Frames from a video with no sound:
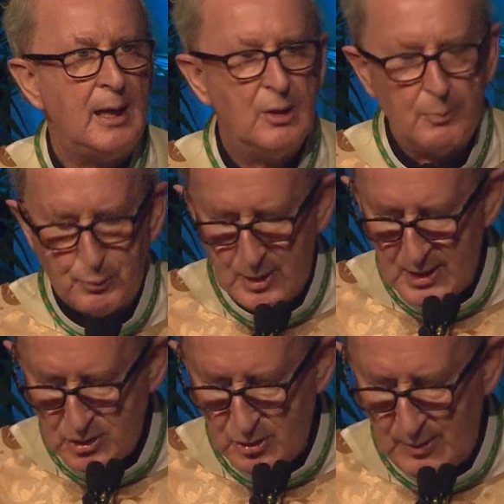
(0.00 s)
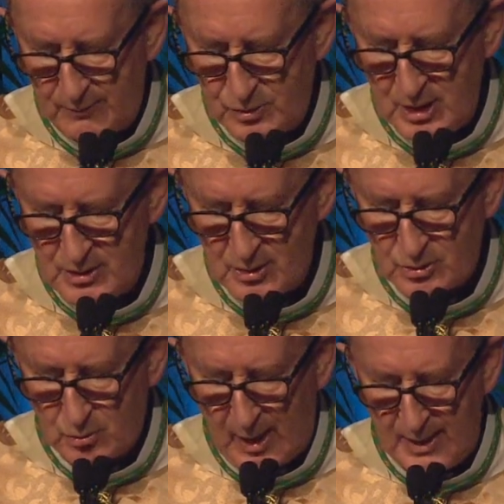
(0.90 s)
in the priesthood of
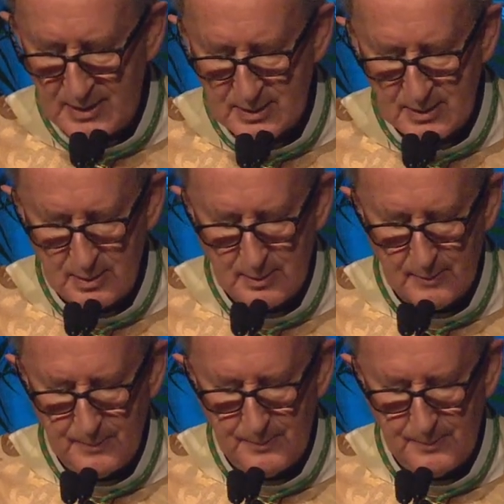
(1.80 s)
Jesus Christ.